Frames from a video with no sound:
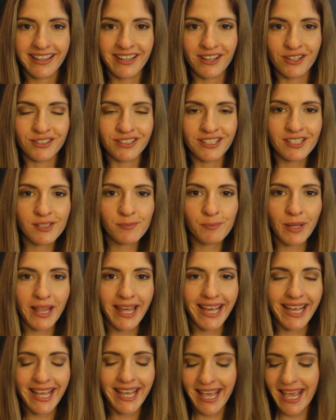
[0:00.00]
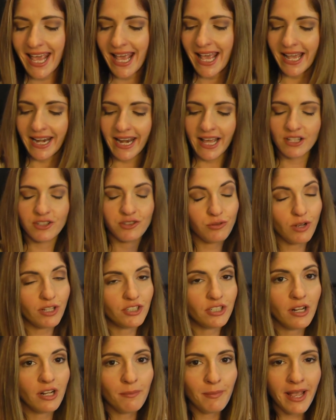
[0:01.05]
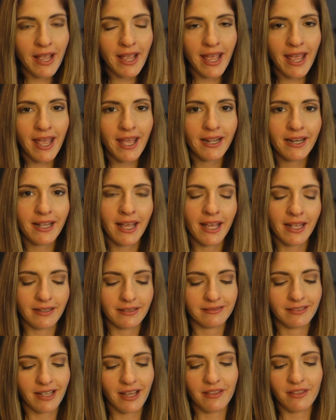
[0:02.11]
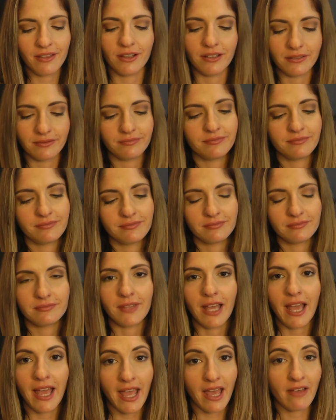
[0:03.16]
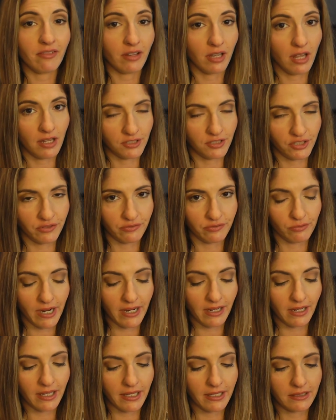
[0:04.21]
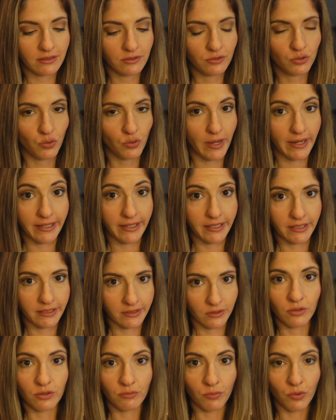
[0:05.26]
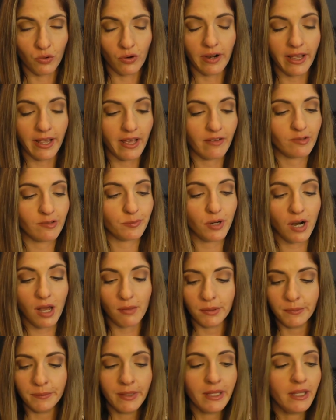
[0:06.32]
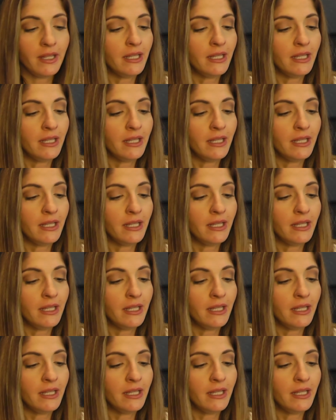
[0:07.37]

on display and I swatched it on my hand and I thought I have lots of red like 20 or more I have a problem